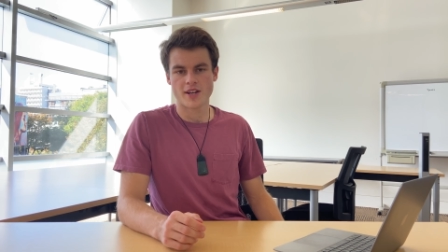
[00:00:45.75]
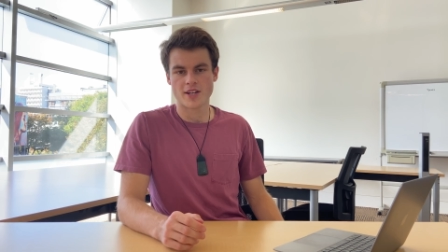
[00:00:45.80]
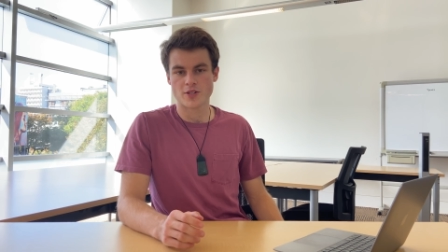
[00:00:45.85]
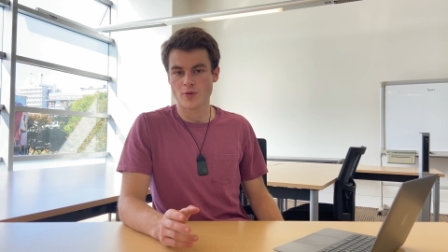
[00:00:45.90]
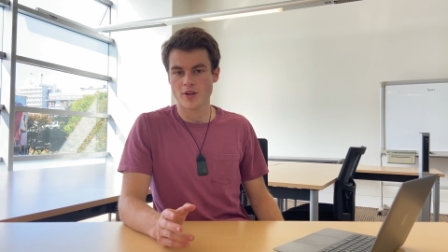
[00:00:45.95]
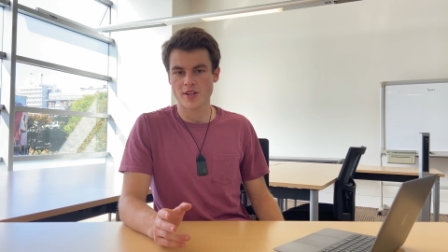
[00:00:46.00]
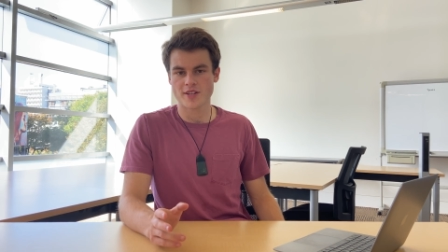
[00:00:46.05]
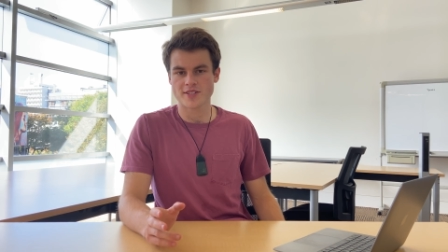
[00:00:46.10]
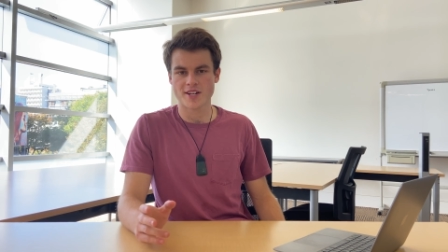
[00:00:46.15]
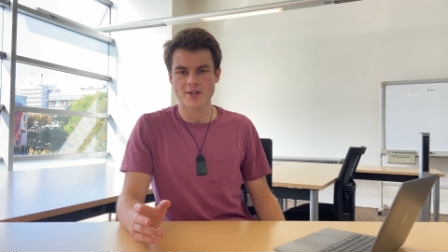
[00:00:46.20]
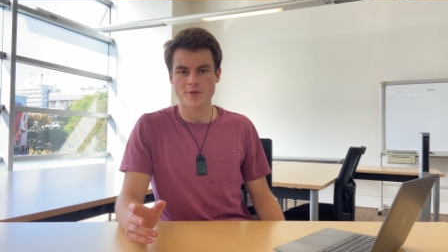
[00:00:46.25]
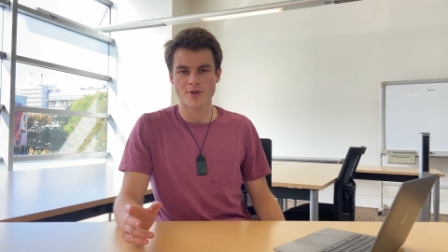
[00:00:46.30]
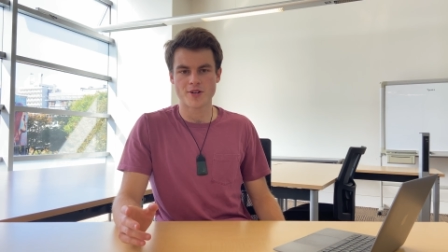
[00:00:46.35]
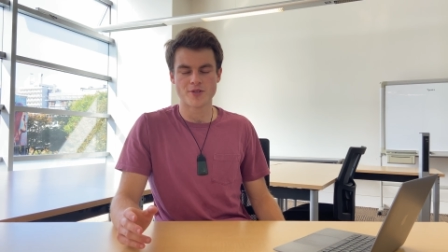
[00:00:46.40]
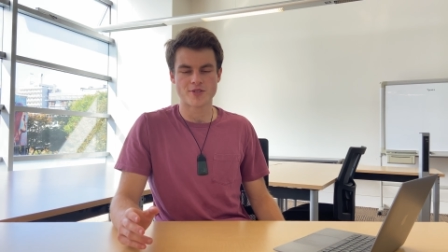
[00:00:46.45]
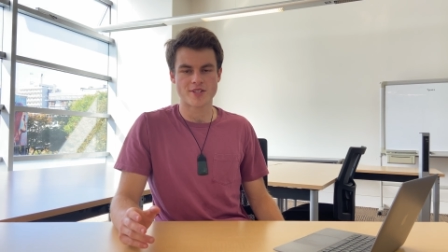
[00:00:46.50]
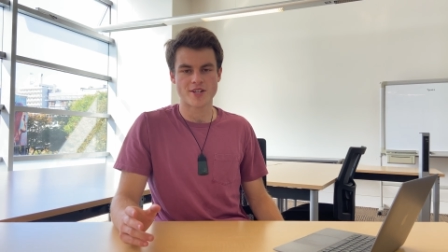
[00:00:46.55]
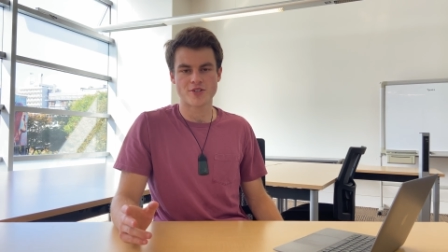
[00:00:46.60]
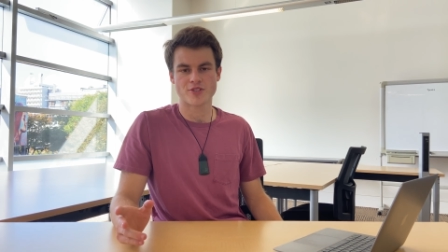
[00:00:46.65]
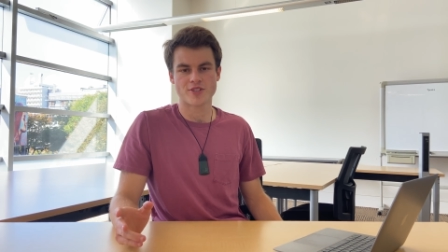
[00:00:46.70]
as well as anyone
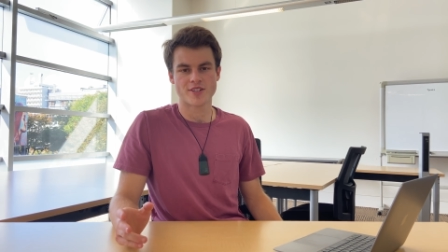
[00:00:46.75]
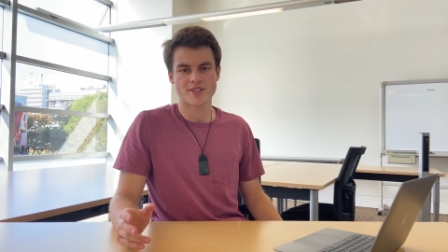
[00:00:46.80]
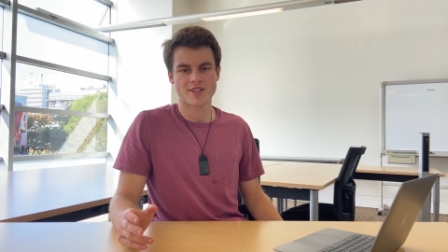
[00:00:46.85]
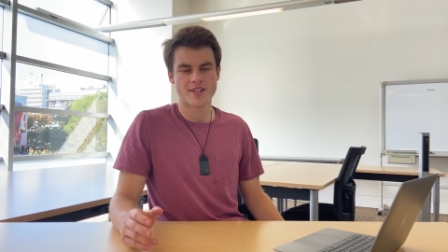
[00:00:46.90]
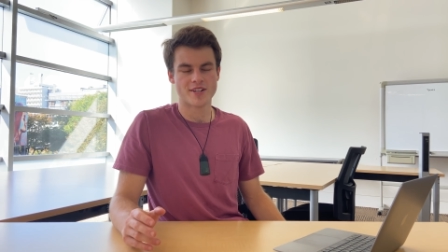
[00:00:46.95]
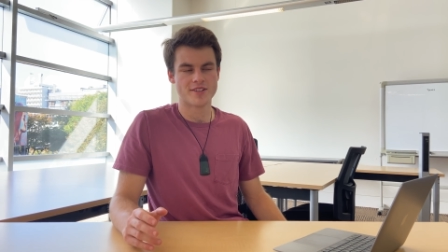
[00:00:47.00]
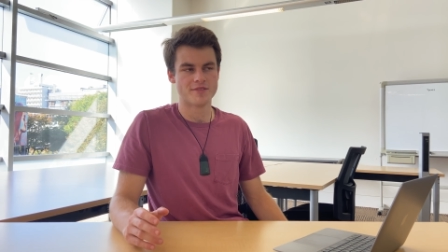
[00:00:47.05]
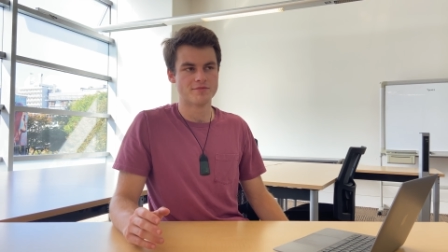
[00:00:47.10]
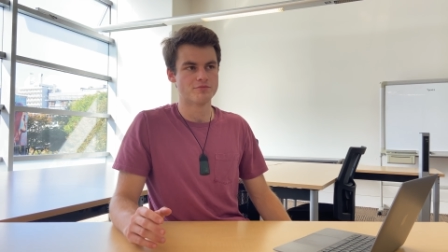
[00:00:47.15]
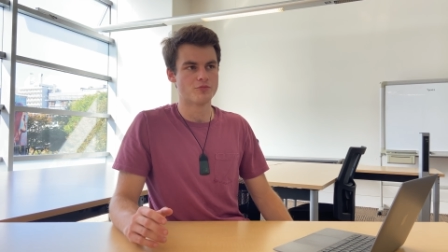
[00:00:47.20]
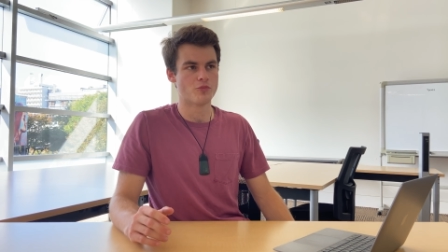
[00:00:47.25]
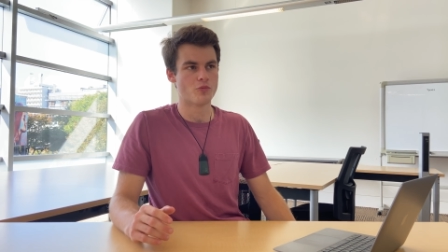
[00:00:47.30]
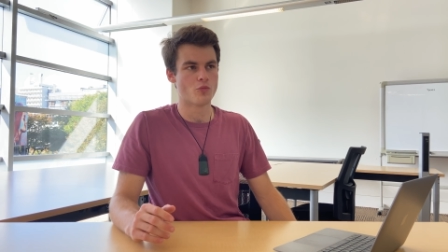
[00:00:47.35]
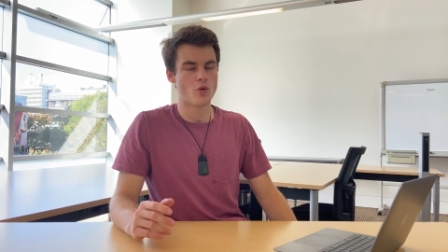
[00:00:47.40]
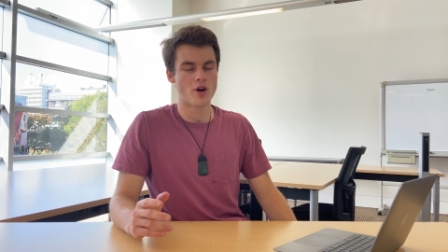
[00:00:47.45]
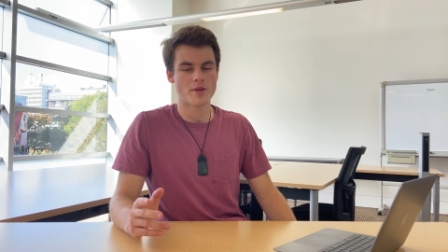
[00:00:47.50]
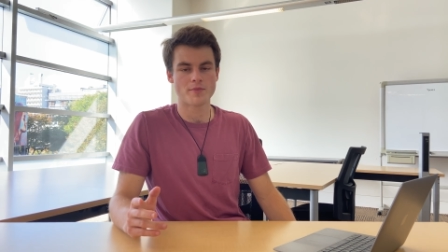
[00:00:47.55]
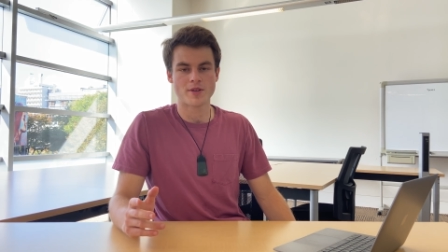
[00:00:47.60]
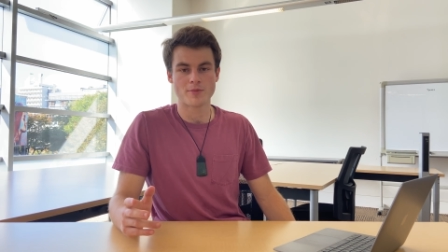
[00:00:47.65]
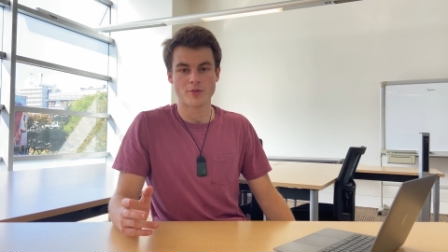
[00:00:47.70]
who's interested interested in
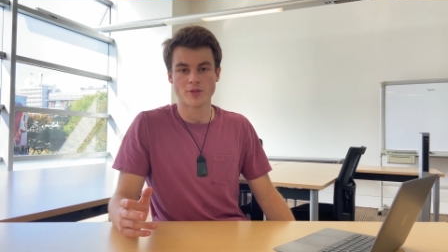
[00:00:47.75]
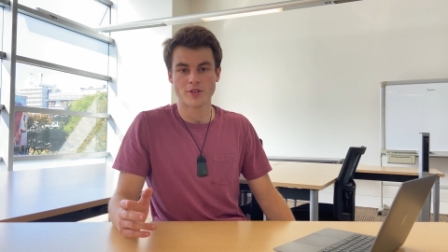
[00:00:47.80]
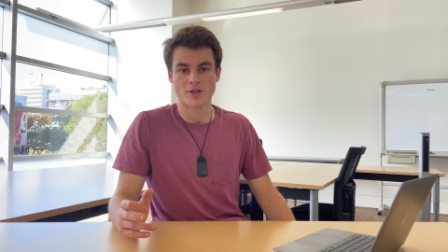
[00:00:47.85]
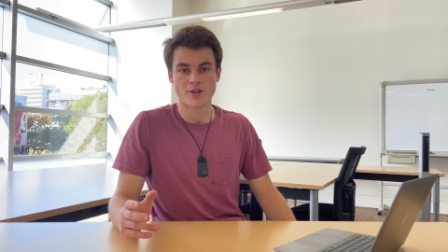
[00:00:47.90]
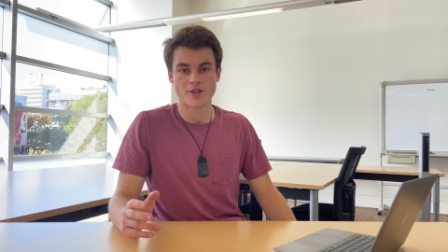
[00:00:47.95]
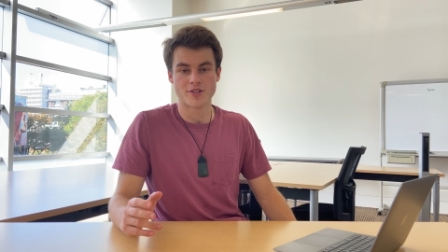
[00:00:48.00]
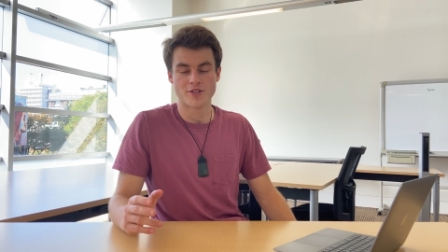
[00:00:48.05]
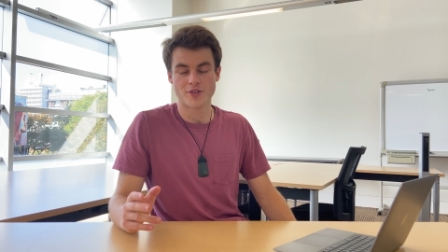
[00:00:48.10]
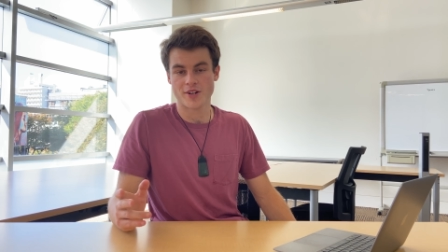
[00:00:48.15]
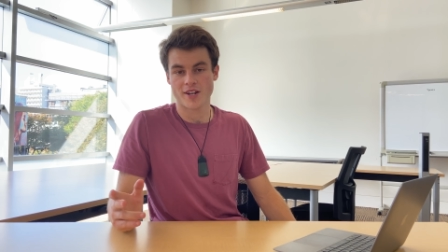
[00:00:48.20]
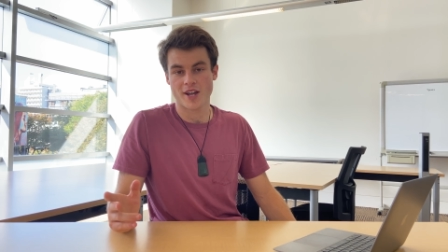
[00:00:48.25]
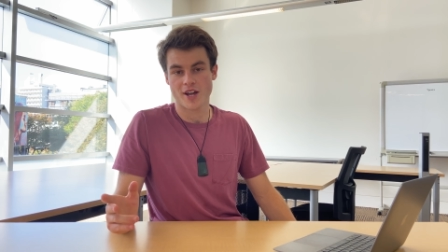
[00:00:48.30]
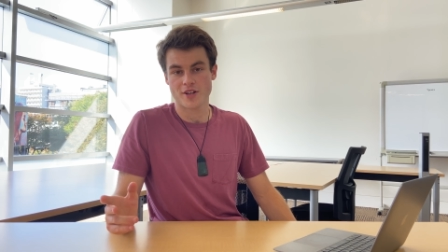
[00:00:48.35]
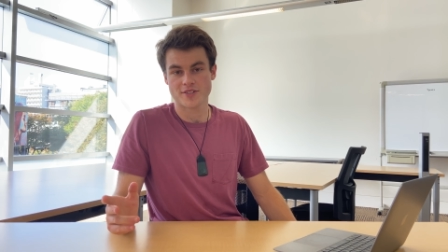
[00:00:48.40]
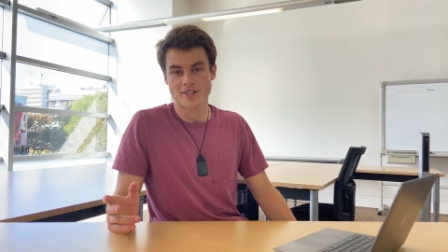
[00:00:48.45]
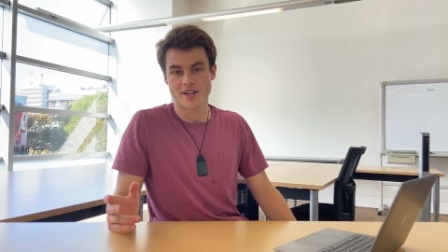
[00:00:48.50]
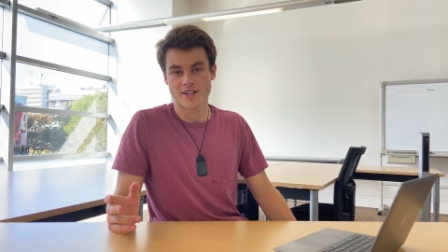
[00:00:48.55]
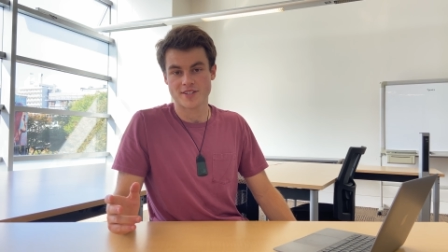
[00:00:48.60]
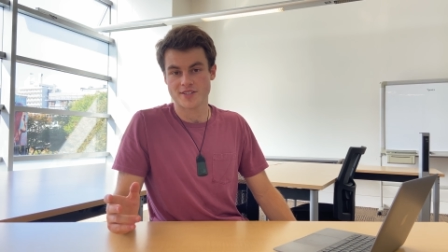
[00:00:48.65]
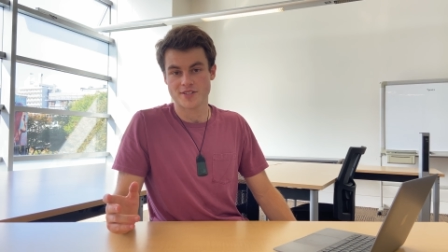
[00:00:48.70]
what people learn during
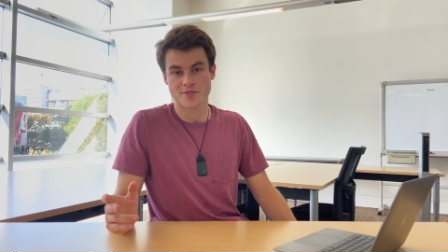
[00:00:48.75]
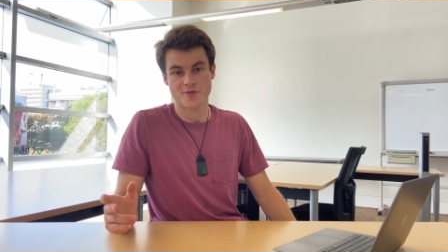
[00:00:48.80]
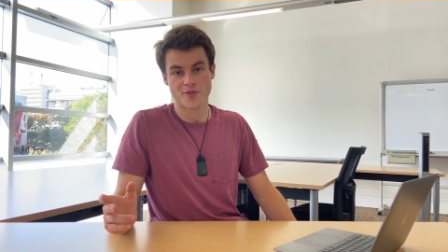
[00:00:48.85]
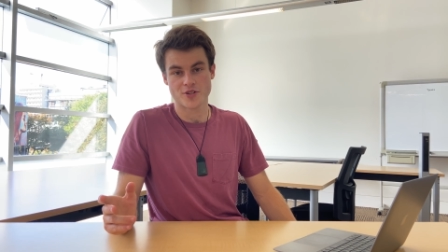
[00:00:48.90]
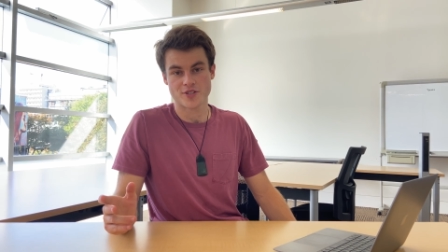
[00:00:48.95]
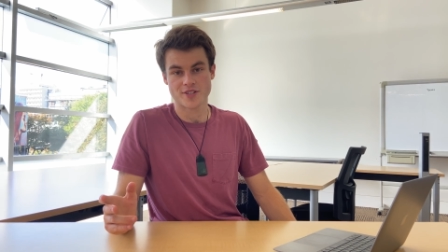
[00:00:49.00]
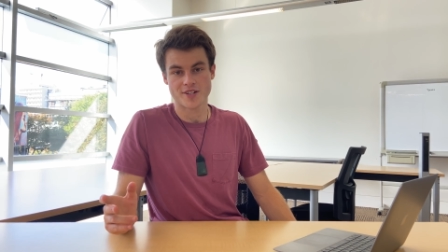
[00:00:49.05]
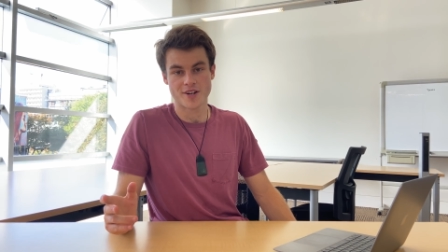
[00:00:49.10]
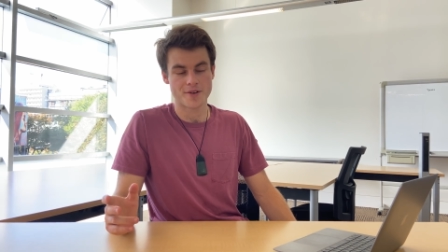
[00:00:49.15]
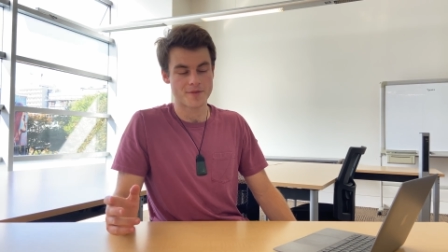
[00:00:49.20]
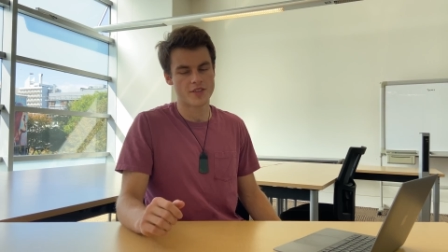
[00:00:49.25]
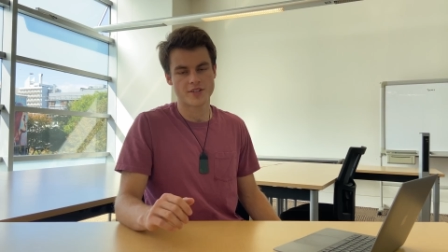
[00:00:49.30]
health sciences first year.